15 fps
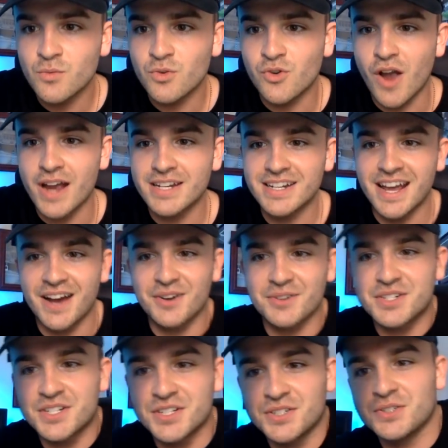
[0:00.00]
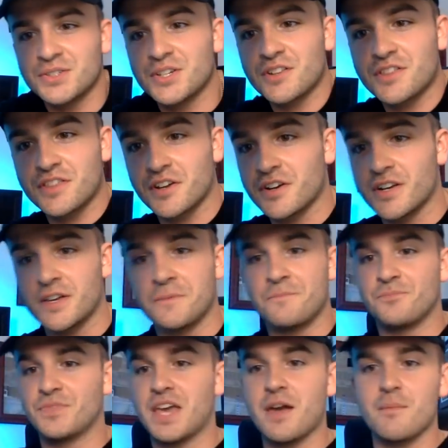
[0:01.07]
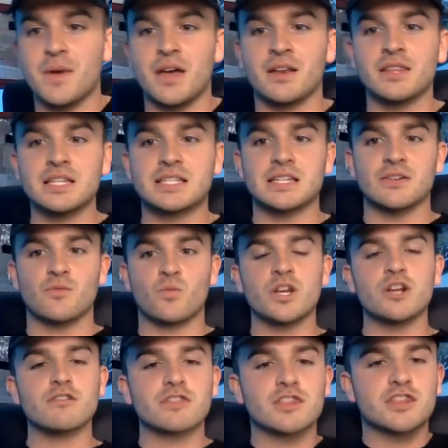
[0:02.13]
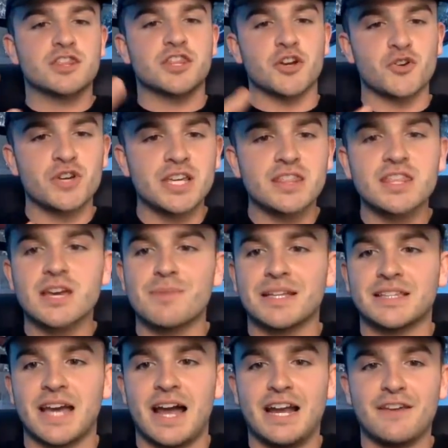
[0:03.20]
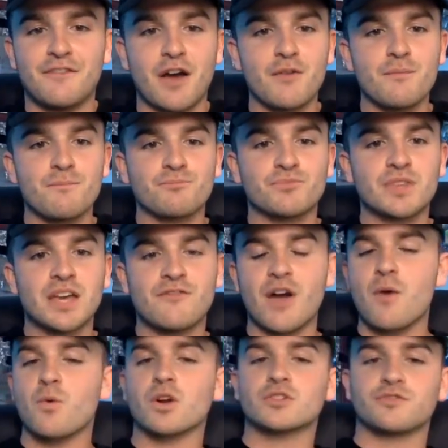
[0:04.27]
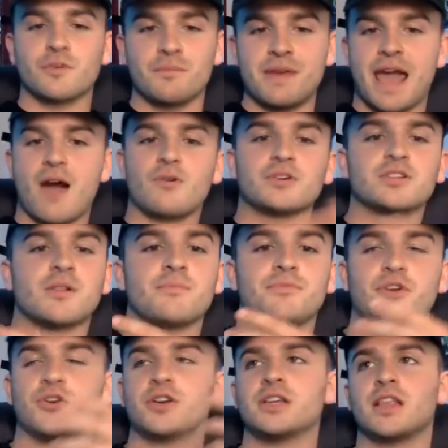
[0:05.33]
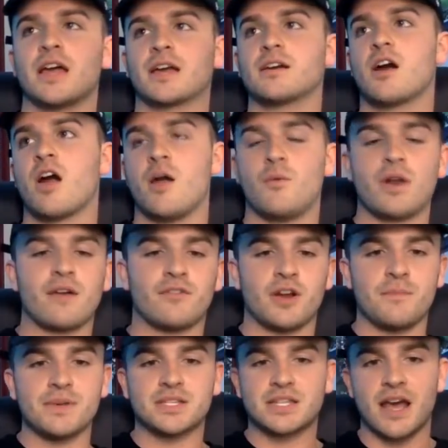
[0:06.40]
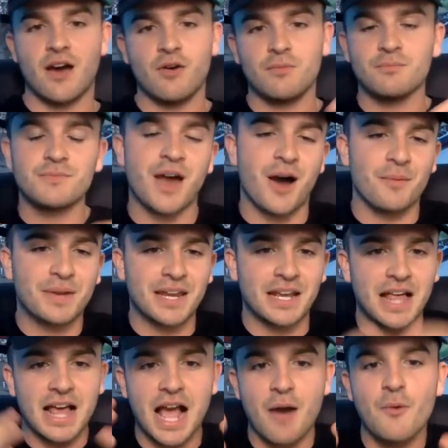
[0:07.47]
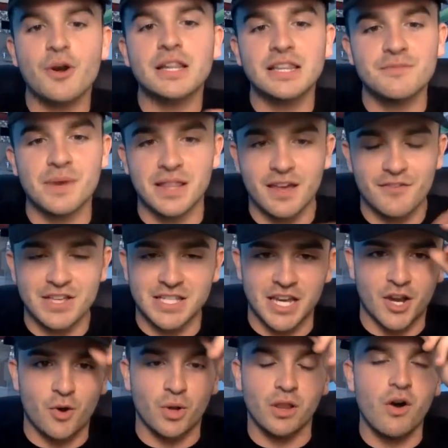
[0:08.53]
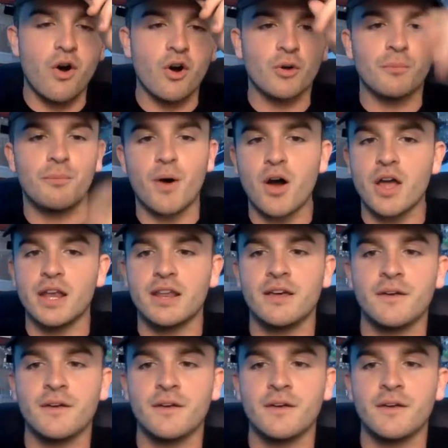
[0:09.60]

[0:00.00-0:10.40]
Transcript: Grind it out till you're 30. Yeah, man. Listen, when you're 30, think about that. If I worked from now until I'm 30, like, all right, whatever, I missed out. No, I'm kidding. Like, I want to live my life as I go along, but